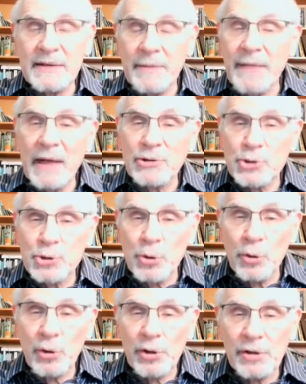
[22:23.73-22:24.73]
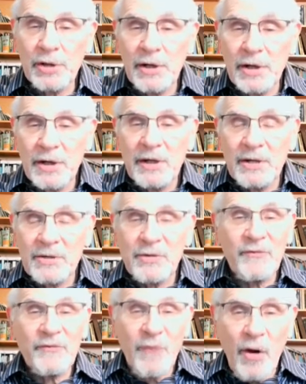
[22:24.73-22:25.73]
I'm not sure
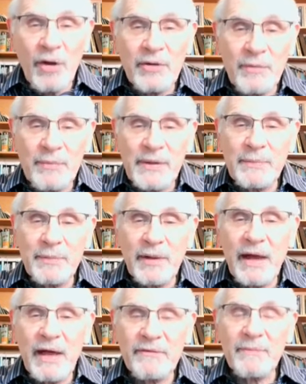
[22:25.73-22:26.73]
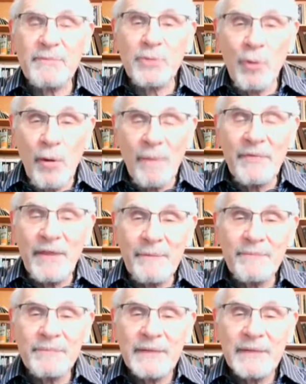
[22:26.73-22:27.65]
so far that people have absorbed them.